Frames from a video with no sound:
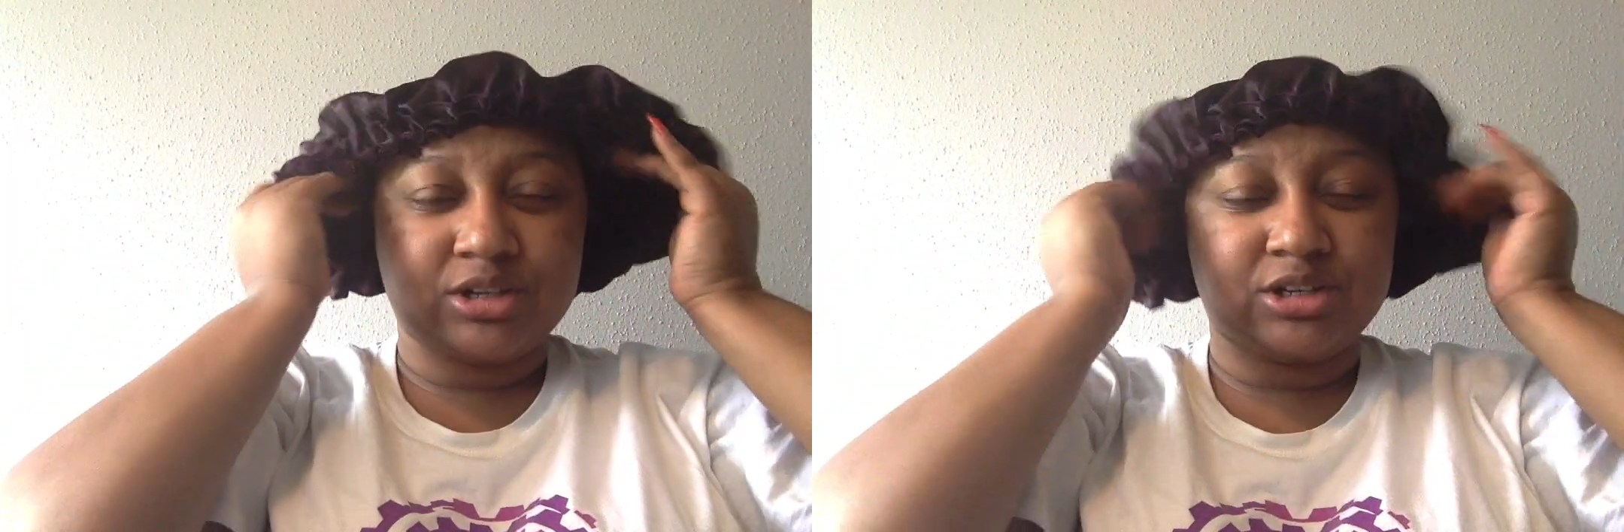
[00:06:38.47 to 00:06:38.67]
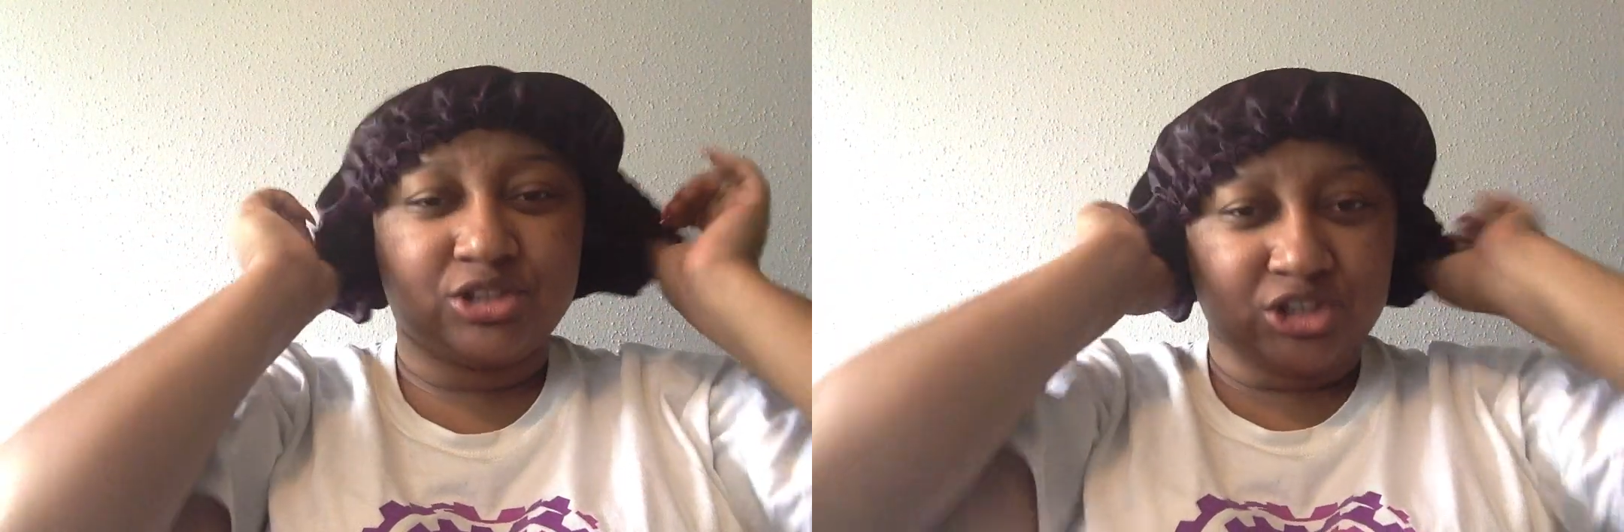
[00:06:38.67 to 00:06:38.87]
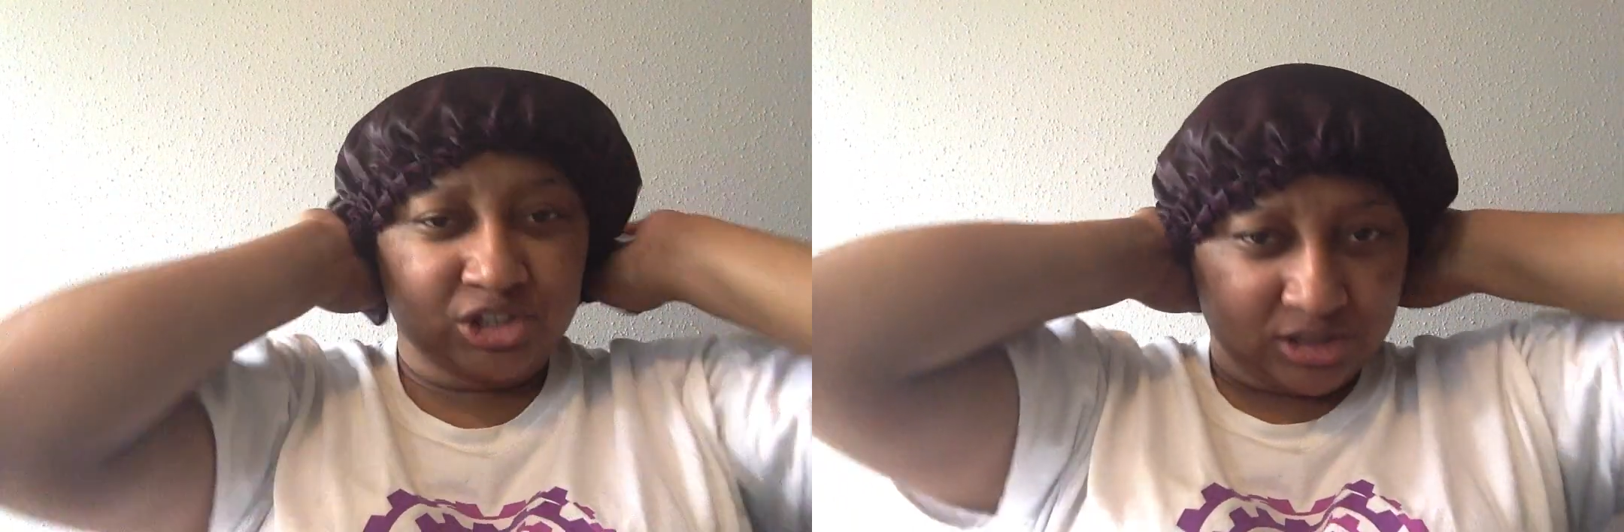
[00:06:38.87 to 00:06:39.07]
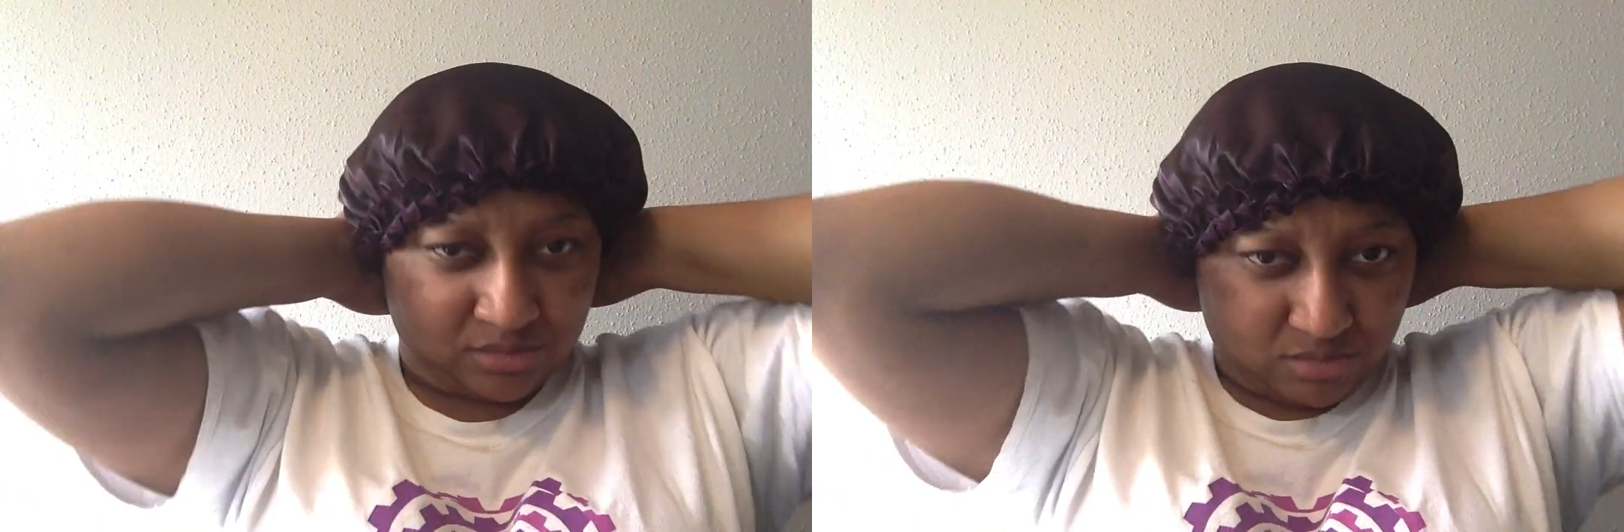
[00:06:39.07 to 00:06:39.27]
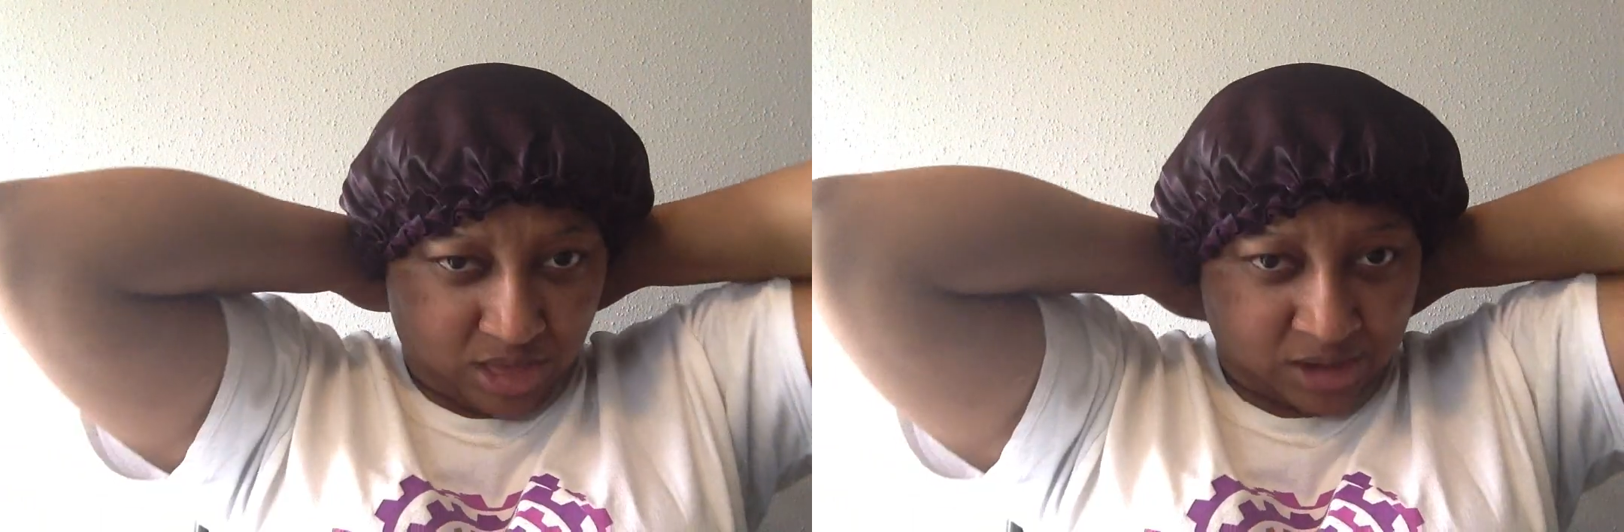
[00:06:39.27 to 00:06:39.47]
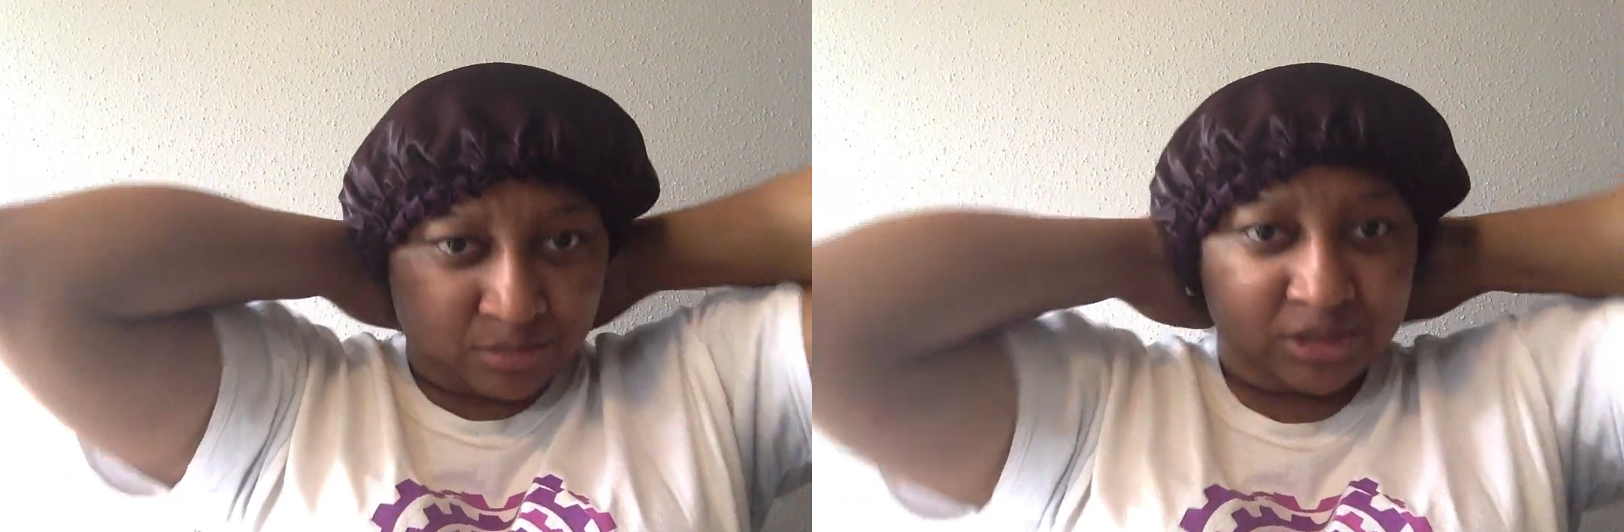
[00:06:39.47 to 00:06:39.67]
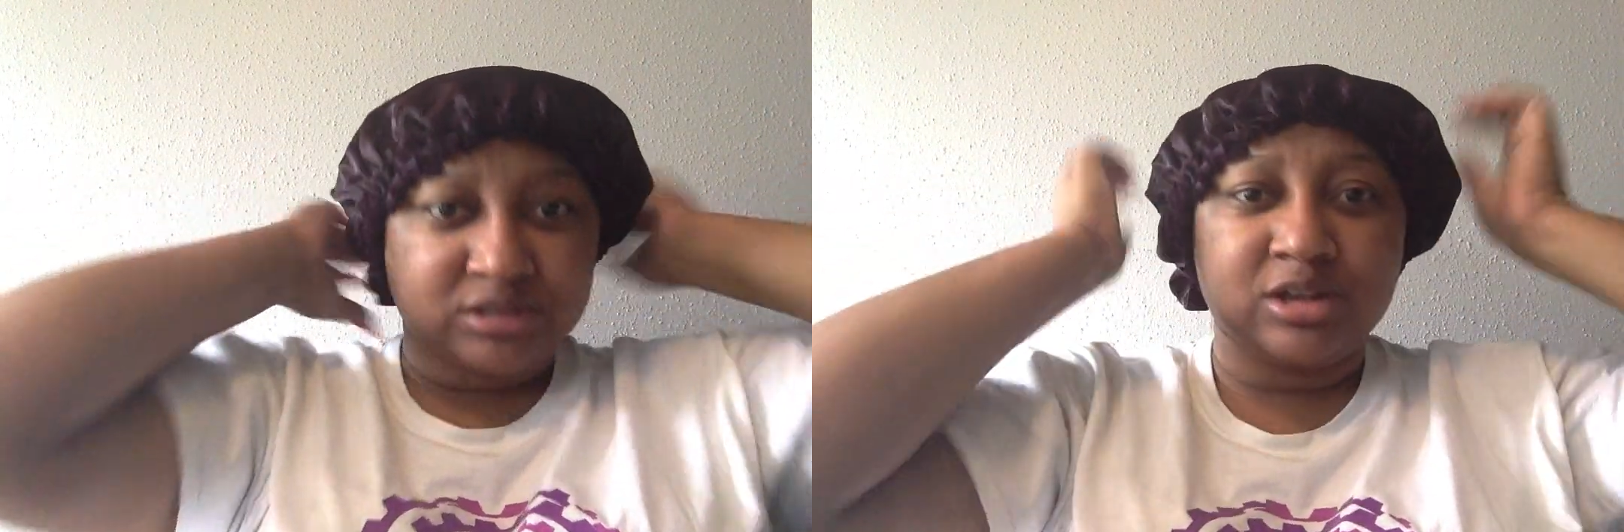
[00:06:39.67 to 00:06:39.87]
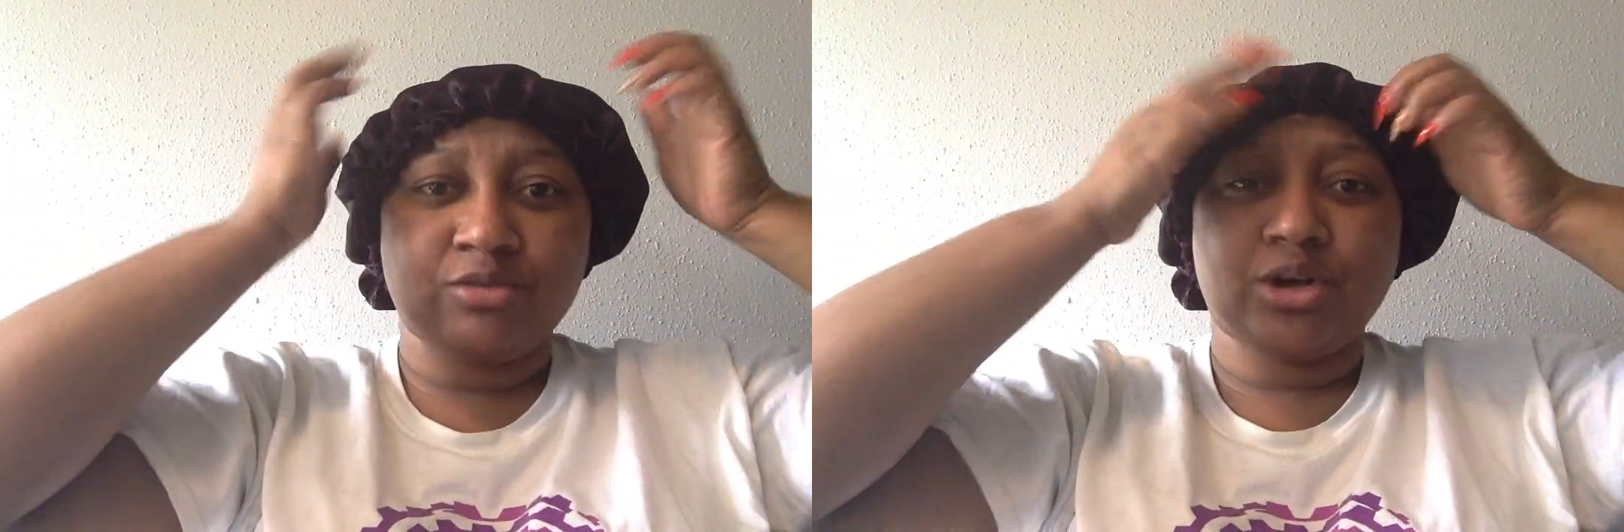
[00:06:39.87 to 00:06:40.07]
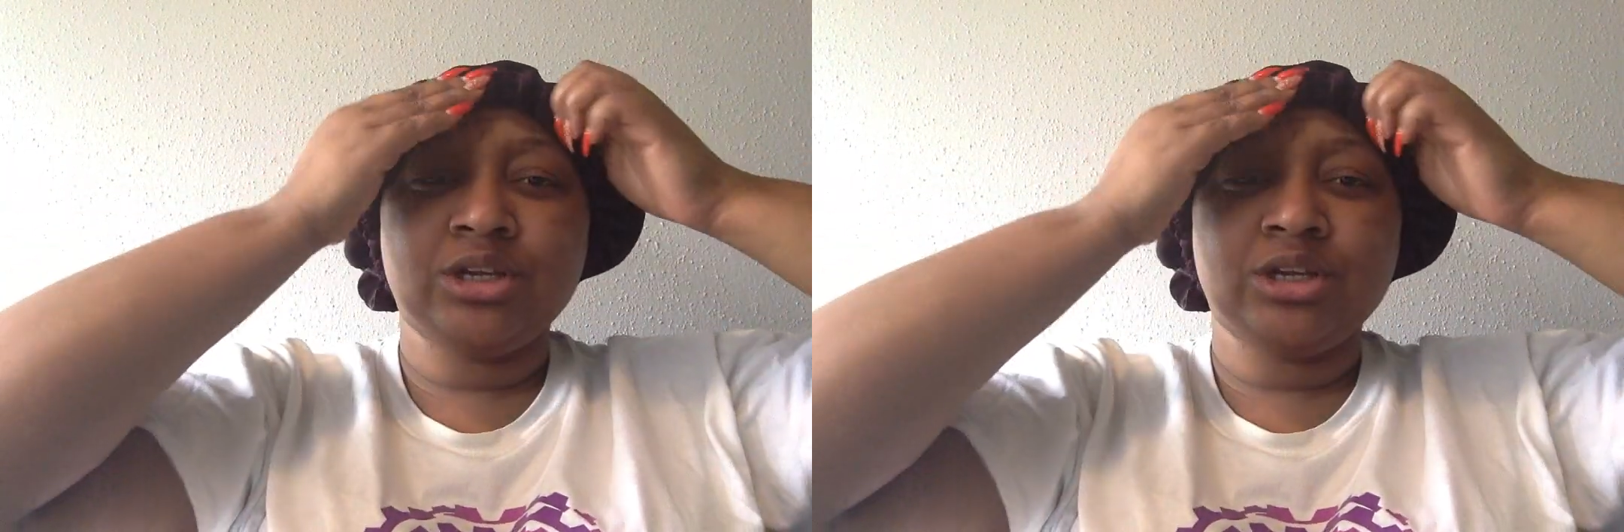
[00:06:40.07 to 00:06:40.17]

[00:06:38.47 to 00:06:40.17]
condition like myself or